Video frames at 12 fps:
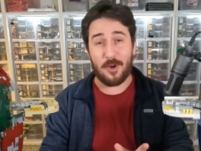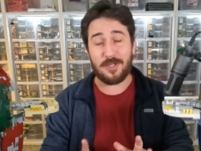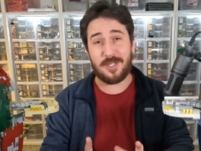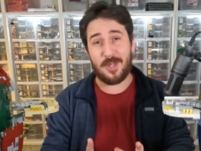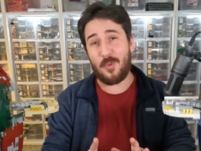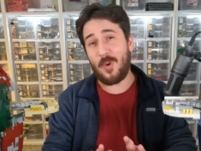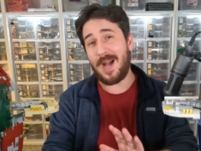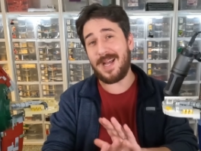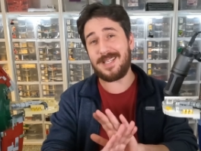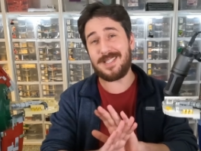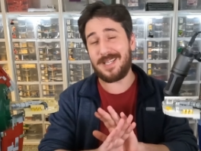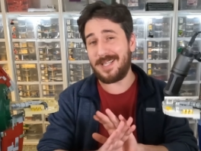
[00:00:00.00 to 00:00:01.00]
Word to the
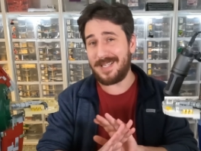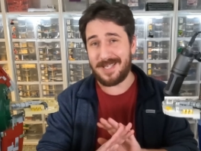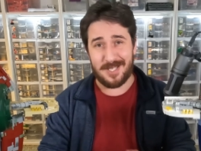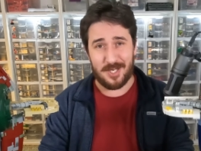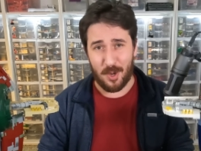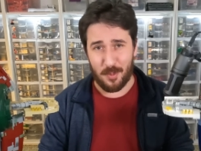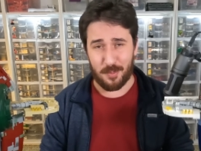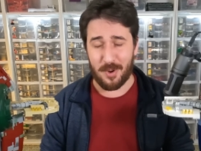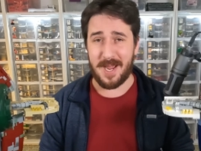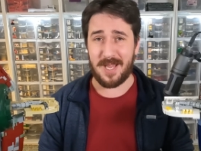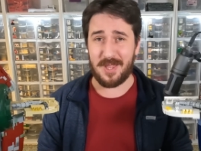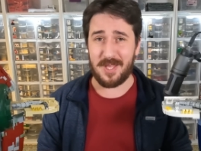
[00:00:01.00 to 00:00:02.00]
wise, don't
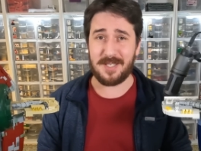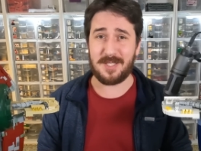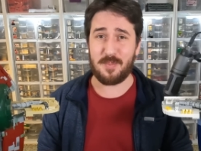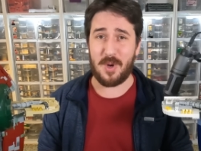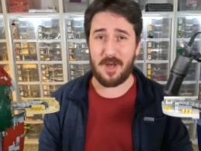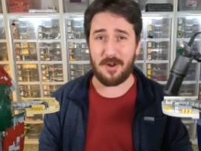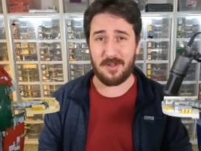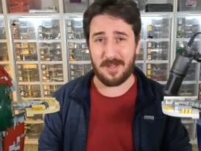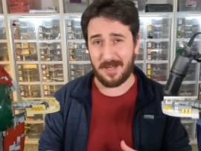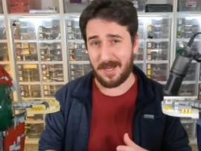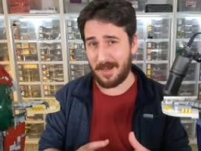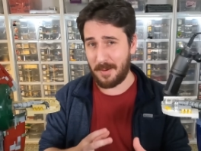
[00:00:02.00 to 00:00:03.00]
break this model.
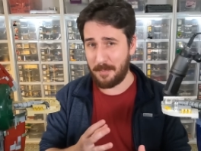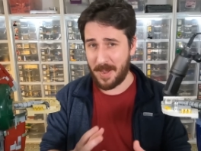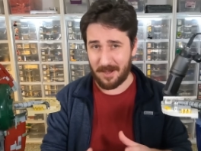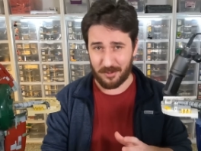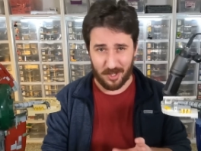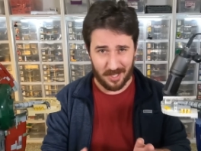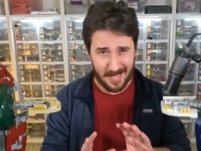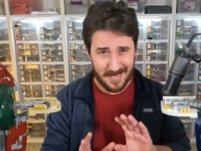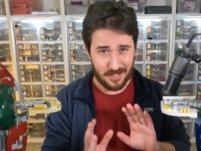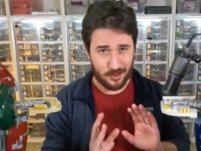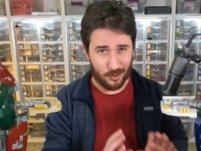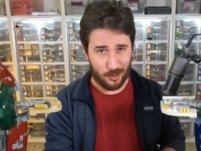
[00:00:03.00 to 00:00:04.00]
Uh, about the
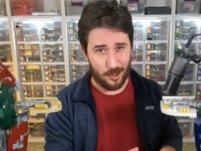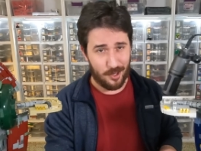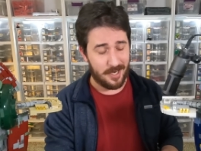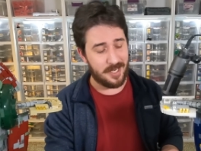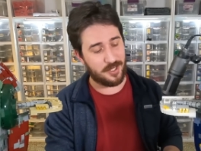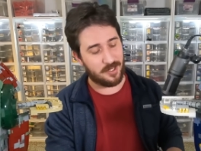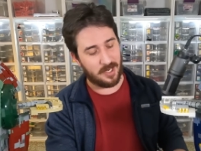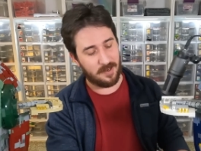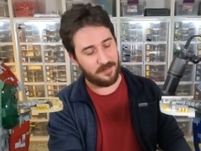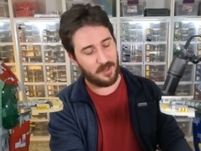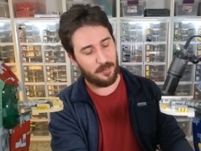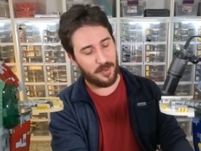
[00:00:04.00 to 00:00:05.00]
last third-ish
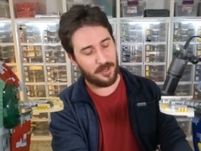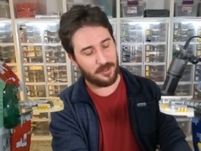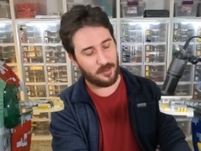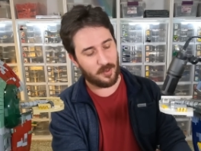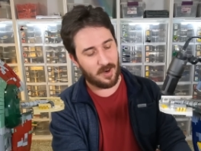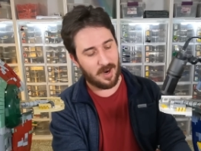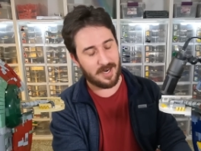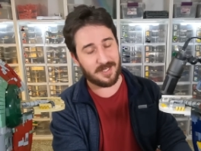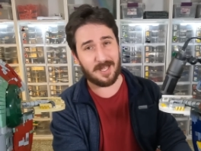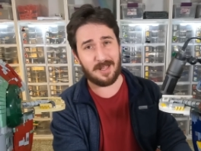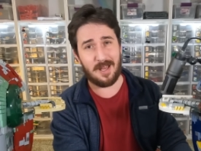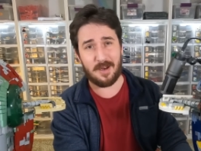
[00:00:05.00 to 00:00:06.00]
of the build
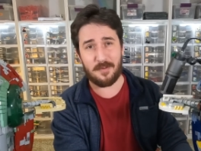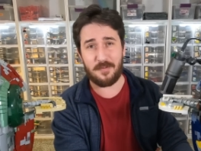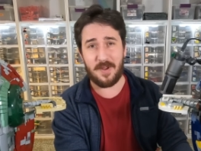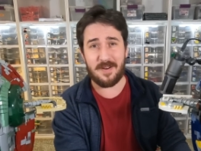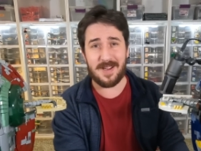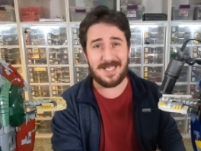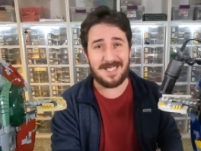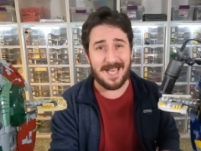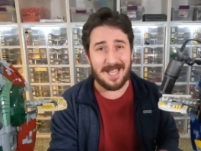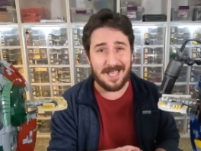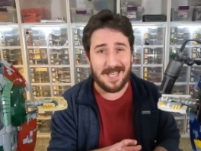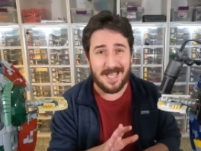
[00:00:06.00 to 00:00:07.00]
requires a lot of very
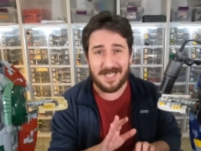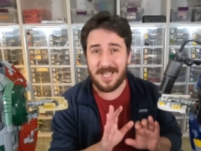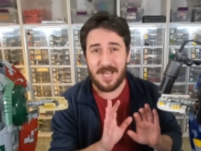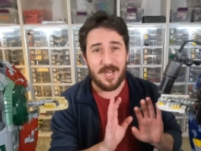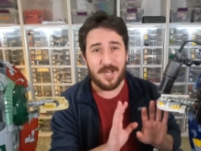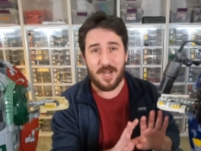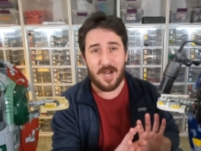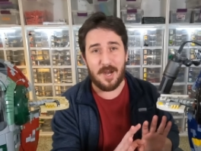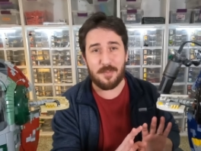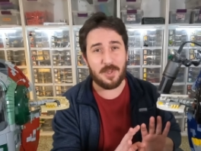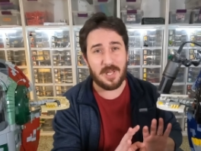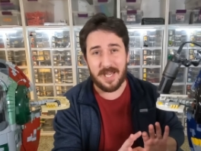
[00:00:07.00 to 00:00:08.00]
delicate,
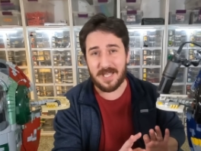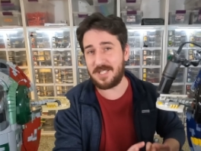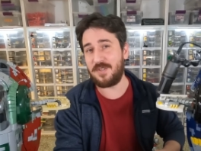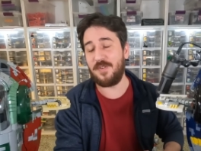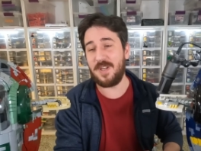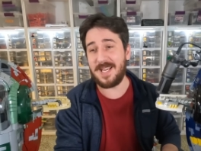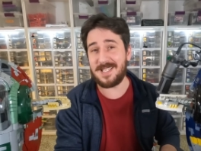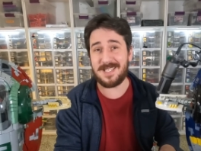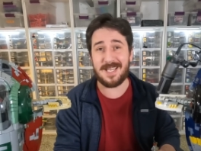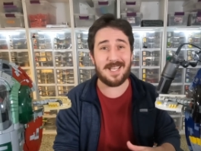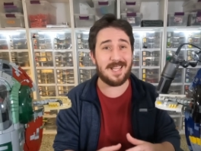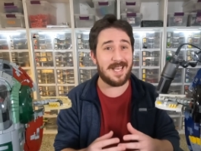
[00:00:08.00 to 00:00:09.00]
complex
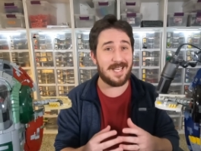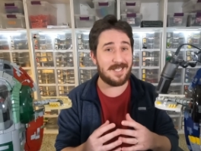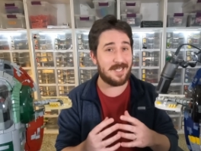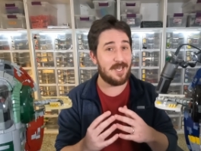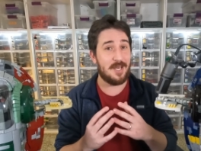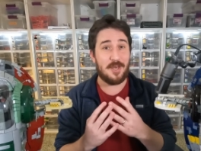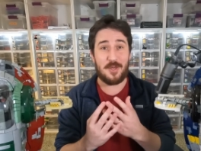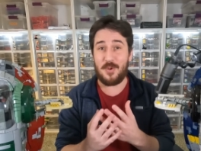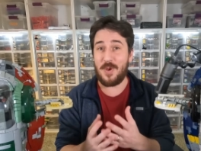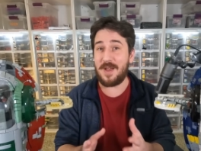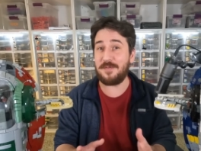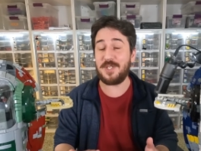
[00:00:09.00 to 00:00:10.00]
finessing that
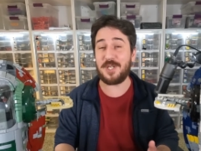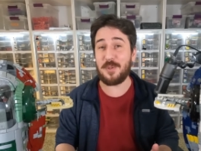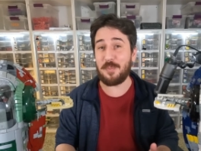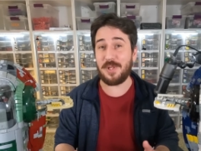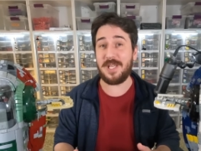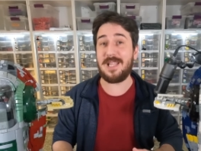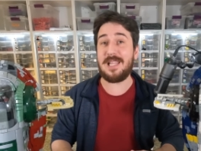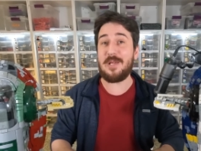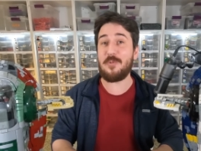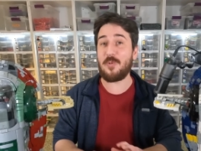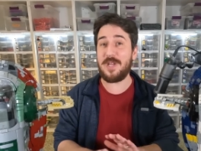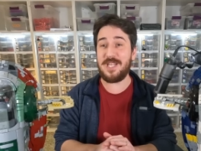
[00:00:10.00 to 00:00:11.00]
you have to
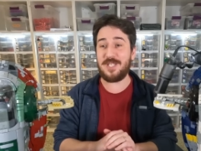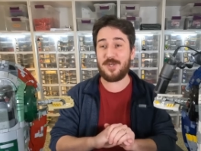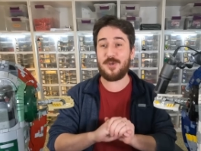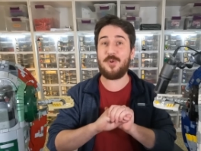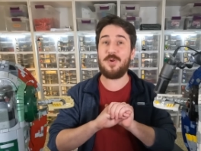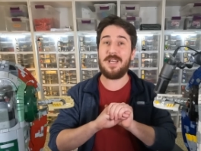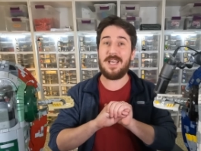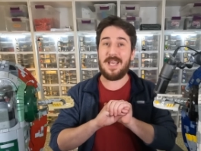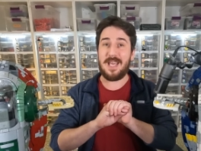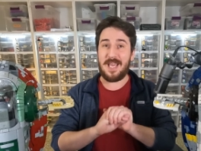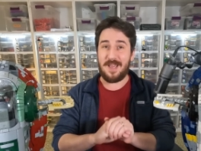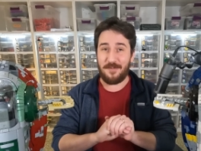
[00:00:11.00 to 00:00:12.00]
completely redo
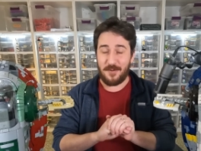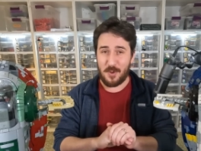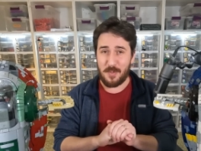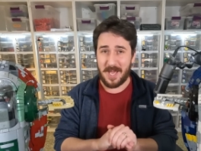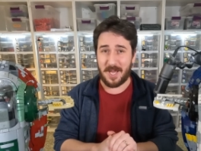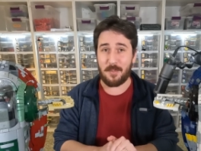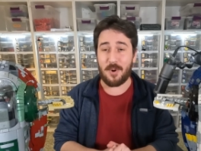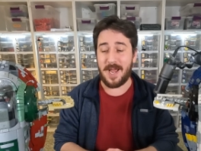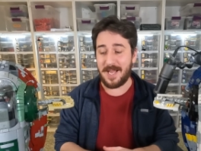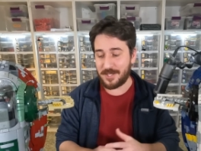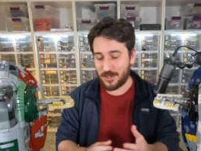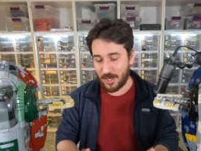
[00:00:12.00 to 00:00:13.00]
if you make a
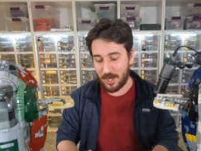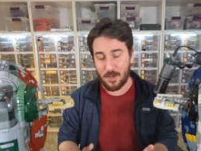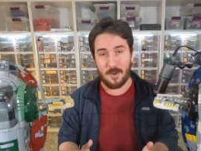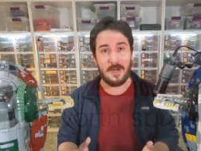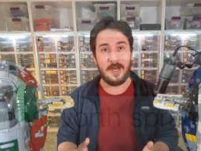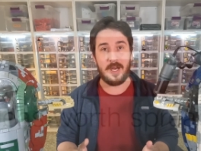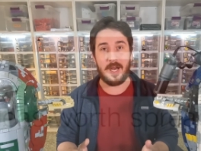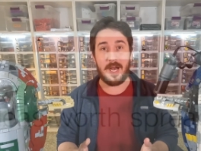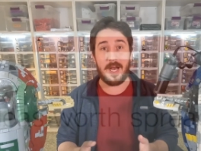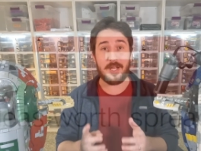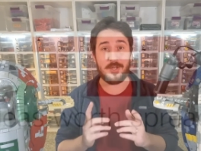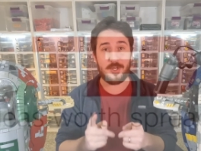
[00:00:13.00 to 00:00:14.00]
break, so
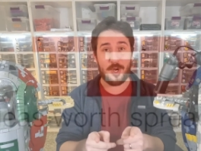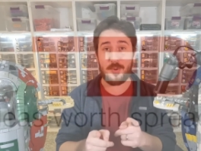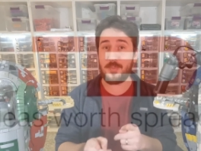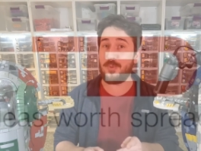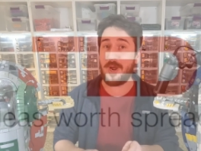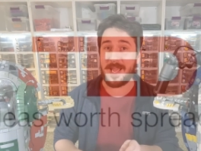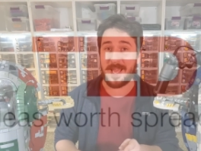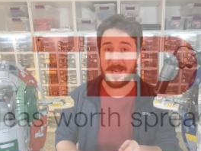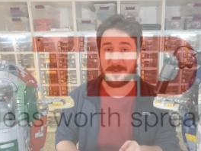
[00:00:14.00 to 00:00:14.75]
uh, don't break